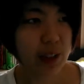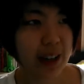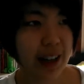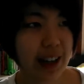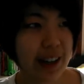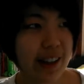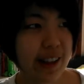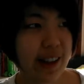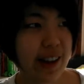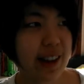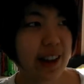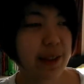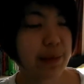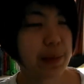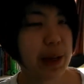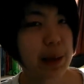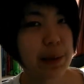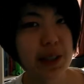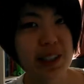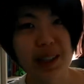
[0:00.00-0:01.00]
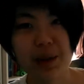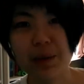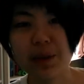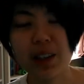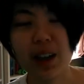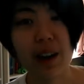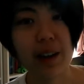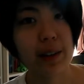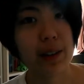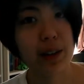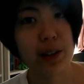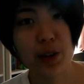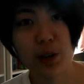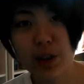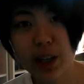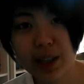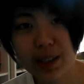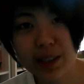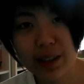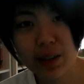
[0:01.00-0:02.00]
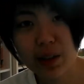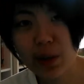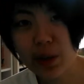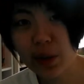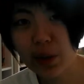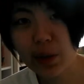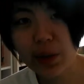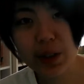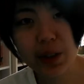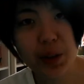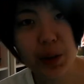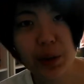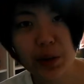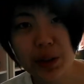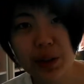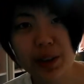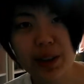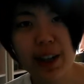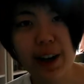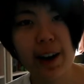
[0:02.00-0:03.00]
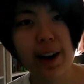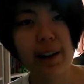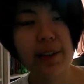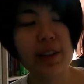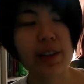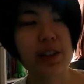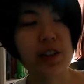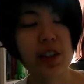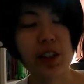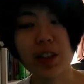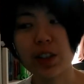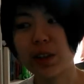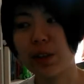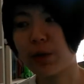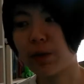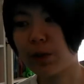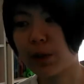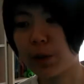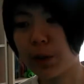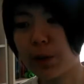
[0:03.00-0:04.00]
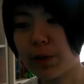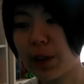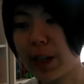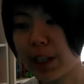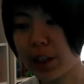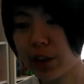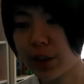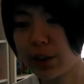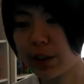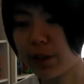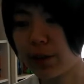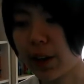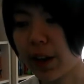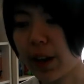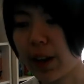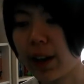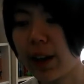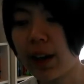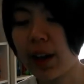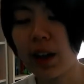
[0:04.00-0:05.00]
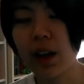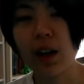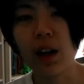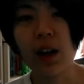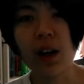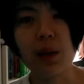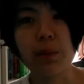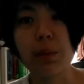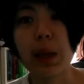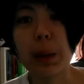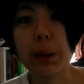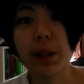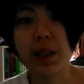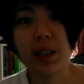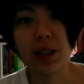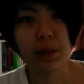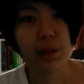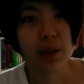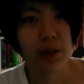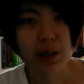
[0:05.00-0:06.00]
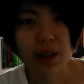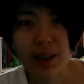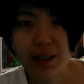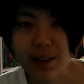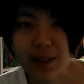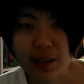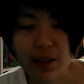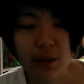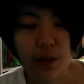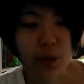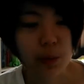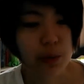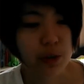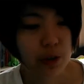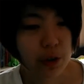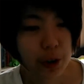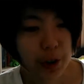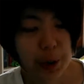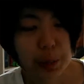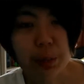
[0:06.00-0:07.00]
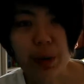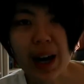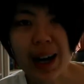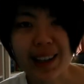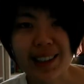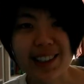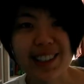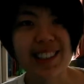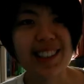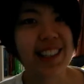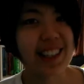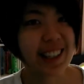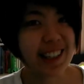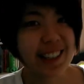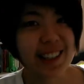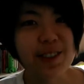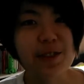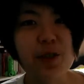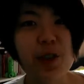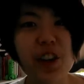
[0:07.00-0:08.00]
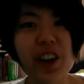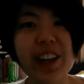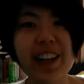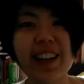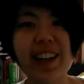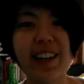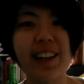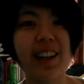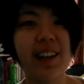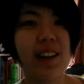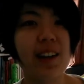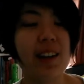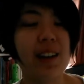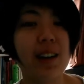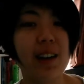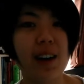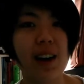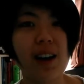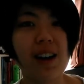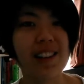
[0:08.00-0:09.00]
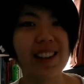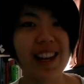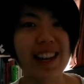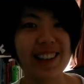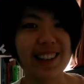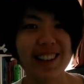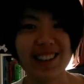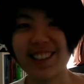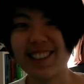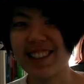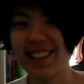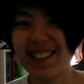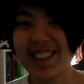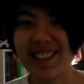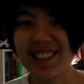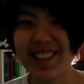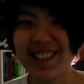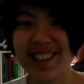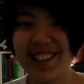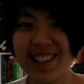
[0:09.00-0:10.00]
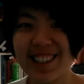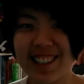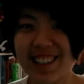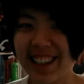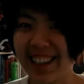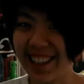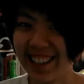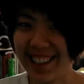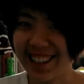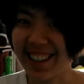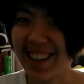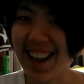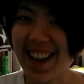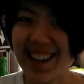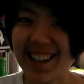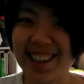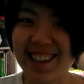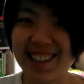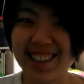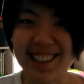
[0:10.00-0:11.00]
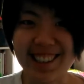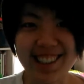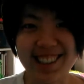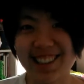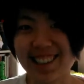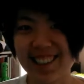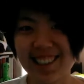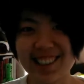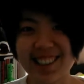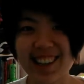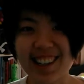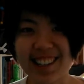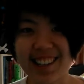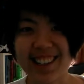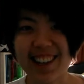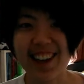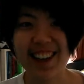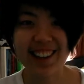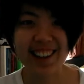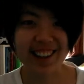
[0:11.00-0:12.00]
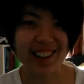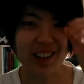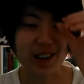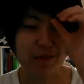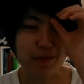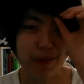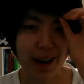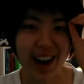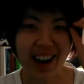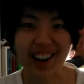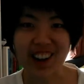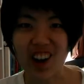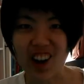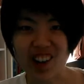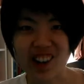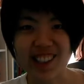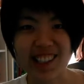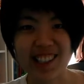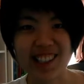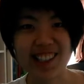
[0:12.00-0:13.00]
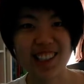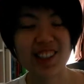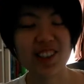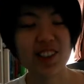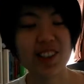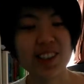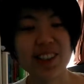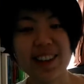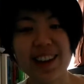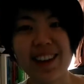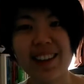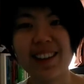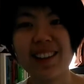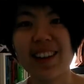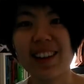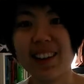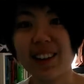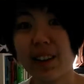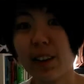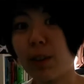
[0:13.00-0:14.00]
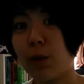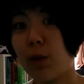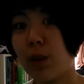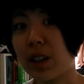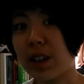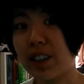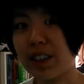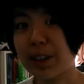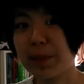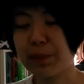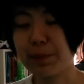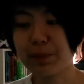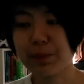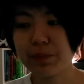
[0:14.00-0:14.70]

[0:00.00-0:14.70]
I think, maybe some of the other stress that you're going through in your life. It's just a reflection of like maybe some of the things in your creative practice isn't working. That isn't, like I said, it's not saying like you're a bad artist. It's just saying like you wanna